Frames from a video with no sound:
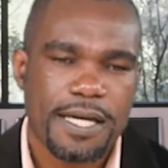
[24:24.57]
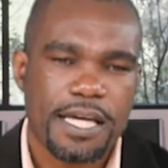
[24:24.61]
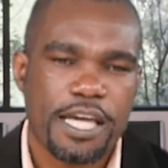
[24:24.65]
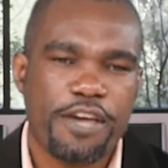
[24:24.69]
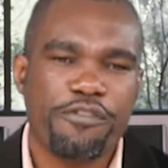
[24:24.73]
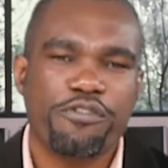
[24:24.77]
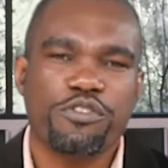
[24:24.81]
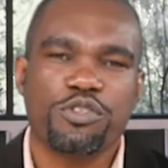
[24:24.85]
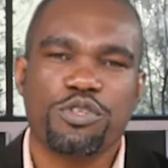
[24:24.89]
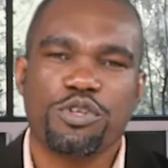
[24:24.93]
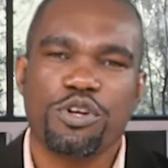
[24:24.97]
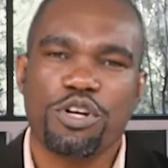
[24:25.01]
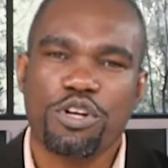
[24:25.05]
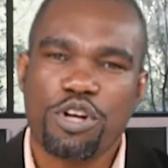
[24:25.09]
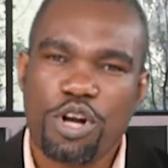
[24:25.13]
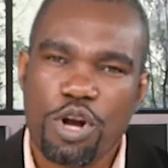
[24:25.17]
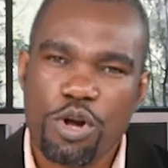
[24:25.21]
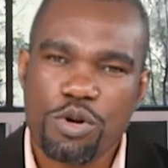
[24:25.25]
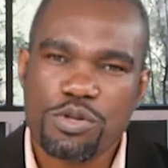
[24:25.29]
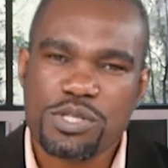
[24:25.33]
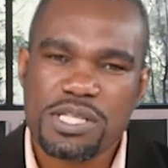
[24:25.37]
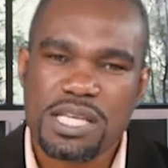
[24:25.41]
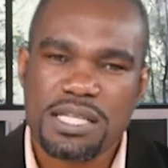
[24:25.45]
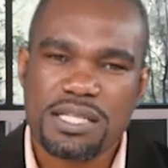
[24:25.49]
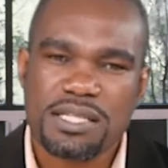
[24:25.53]
If you do not
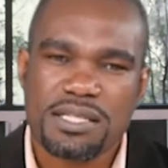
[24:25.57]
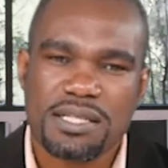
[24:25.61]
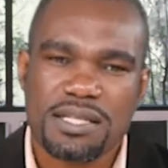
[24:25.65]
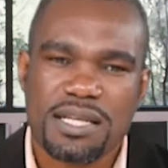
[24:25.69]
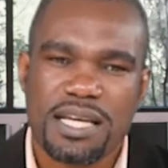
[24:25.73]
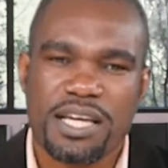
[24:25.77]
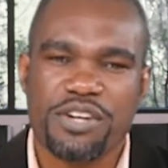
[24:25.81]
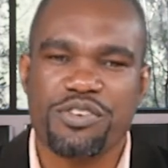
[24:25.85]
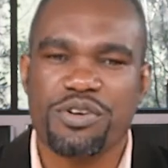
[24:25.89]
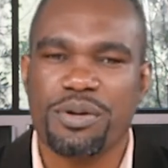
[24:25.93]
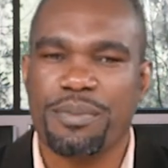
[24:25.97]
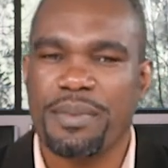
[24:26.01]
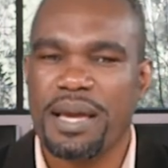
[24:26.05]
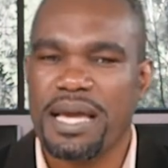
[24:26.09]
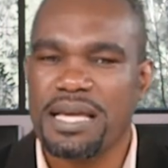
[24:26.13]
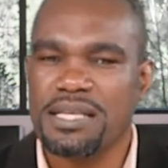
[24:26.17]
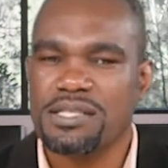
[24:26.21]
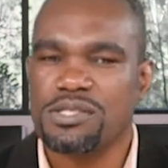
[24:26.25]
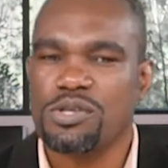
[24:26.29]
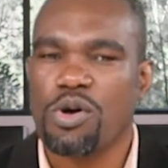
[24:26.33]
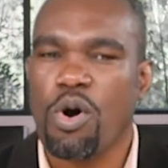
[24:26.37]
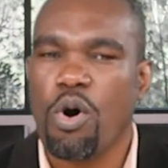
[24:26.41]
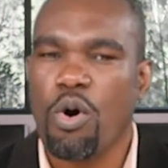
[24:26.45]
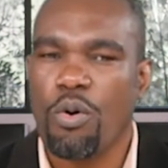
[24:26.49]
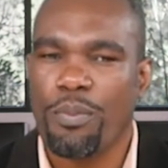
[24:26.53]
close it, it
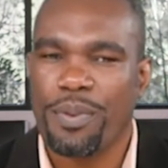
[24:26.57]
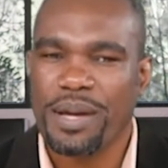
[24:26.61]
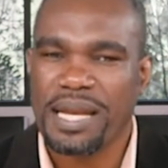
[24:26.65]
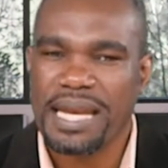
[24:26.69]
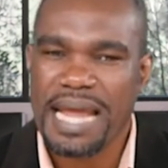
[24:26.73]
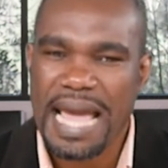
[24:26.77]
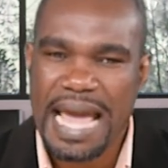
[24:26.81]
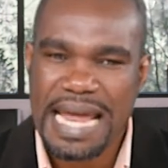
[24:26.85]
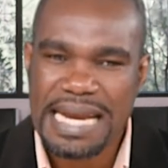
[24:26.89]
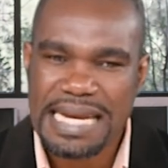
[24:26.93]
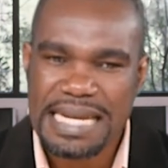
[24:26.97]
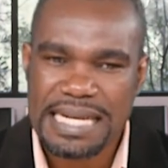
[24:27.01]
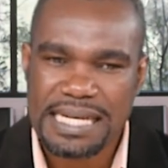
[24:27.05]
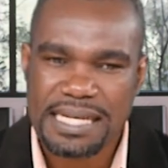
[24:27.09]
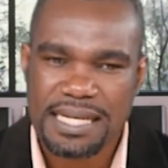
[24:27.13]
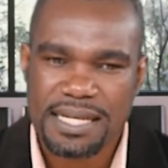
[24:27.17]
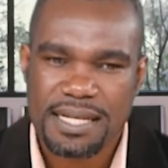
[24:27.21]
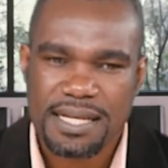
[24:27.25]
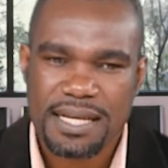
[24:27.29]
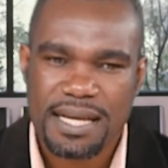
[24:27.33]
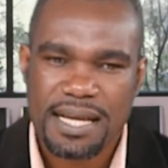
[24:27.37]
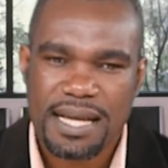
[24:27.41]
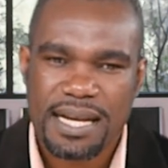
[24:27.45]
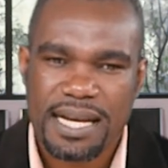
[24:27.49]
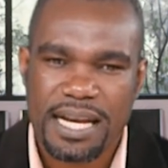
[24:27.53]
remains open ended.
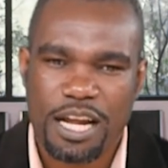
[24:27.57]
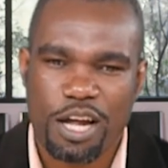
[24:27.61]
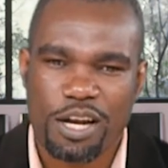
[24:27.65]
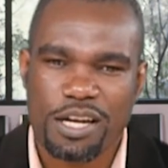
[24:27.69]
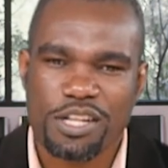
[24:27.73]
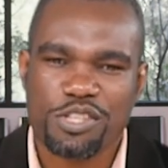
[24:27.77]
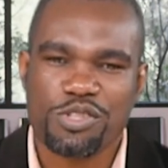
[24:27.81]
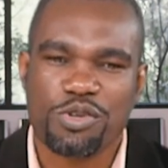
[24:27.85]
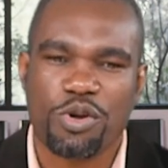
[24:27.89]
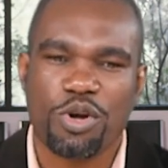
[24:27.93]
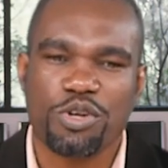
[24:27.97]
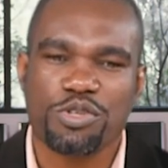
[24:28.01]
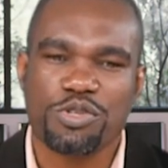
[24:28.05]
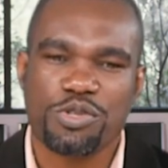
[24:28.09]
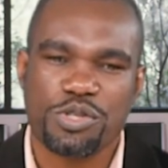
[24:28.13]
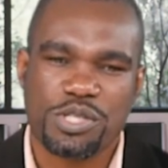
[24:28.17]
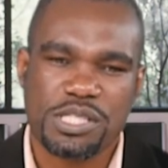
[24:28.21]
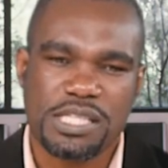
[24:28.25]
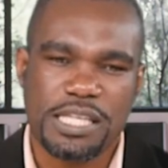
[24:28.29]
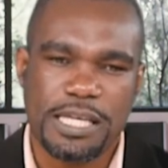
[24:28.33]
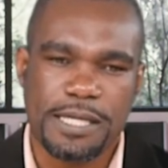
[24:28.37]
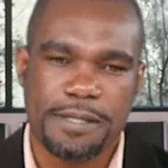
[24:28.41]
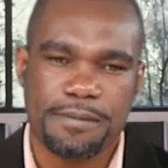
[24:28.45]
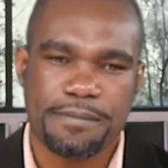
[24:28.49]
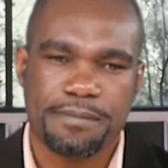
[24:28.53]
Now let's go to
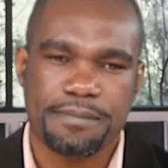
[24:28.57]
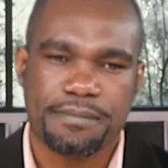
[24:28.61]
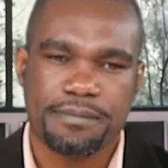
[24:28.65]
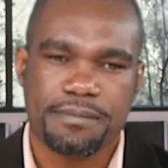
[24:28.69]
C.